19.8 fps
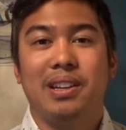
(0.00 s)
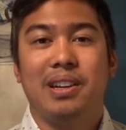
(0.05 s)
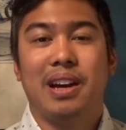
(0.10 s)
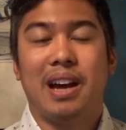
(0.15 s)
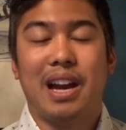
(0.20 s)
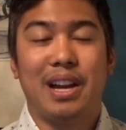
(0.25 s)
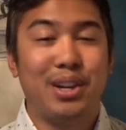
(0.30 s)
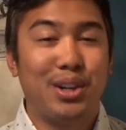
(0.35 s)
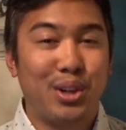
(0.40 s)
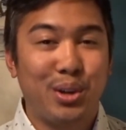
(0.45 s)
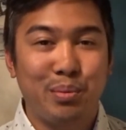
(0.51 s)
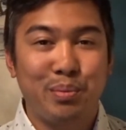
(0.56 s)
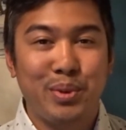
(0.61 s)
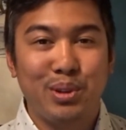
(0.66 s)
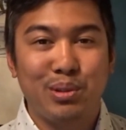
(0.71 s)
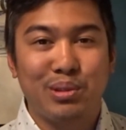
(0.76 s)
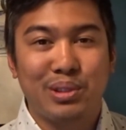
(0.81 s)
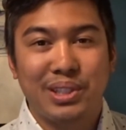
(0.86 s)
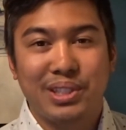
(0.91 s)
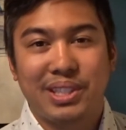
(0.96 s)
I hope
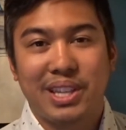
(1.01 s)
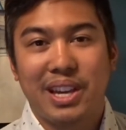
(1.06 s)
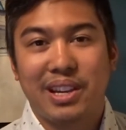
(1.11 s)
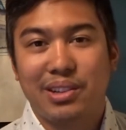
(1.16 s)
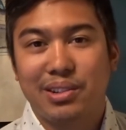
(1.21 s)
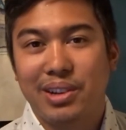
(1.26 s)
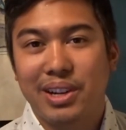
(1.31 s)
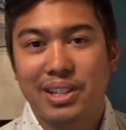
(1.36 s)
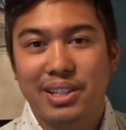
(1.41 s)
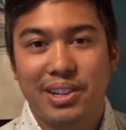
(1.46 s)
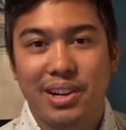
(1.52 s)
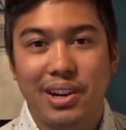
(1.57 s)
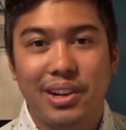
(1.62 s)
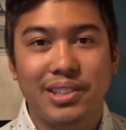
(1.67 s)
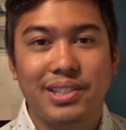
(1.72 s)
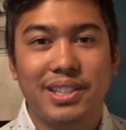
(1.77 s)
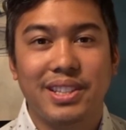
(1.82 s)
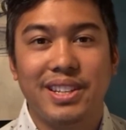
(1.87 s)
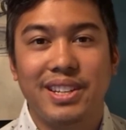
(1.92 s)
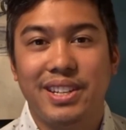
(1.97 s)
you look at credit
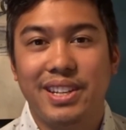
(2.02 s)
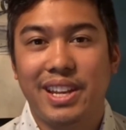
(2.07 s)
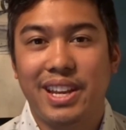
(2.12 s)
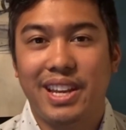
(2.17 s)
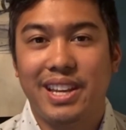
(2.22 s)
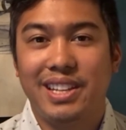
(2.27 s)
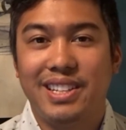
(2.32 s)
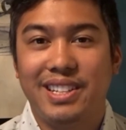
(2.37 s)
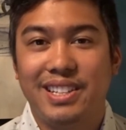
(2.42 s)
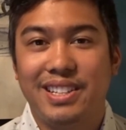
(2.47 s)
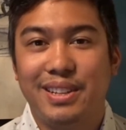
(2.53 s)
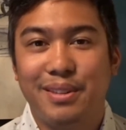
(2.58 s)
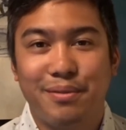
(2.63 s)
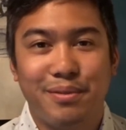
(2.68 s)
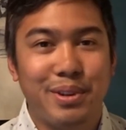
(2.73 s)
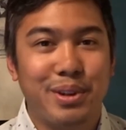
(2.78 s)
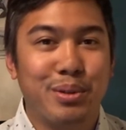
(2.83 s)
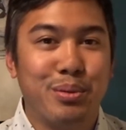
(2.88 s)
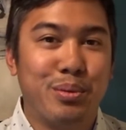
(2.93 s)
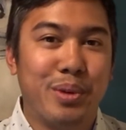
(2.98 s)
cards in a
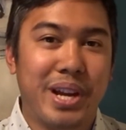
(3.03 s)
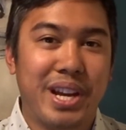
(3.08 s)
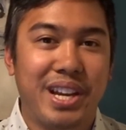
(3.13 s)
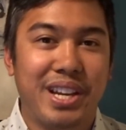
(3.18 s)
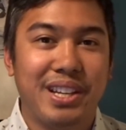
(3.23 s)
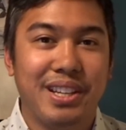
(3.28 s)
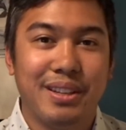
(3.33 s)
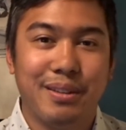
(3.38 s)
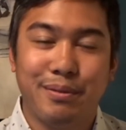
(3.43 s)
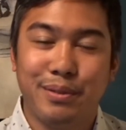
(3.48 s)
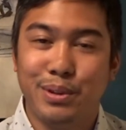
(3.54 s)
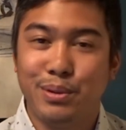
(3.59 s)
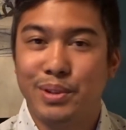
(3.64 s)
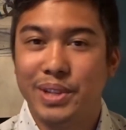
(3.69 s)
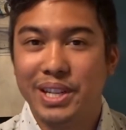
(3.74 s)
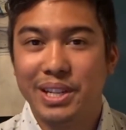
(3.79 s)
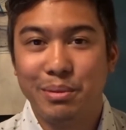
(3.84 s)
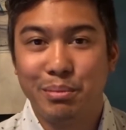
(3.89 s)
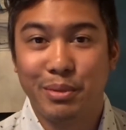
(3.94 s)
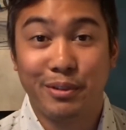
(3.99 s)
different way if you
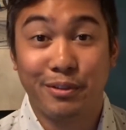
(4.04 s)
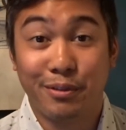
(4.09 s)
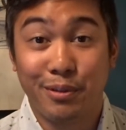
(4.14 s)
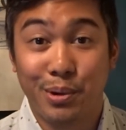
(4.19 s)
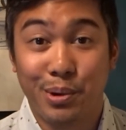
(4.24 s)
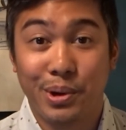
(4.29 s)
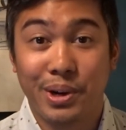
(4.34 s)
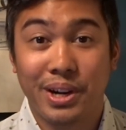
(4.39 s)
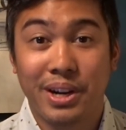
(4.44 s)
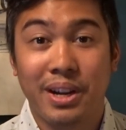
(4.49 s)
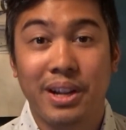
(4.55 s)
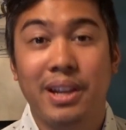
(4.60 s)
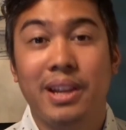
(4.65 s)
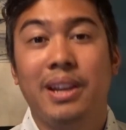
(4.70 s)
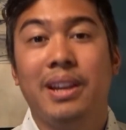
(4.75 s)
didn't before.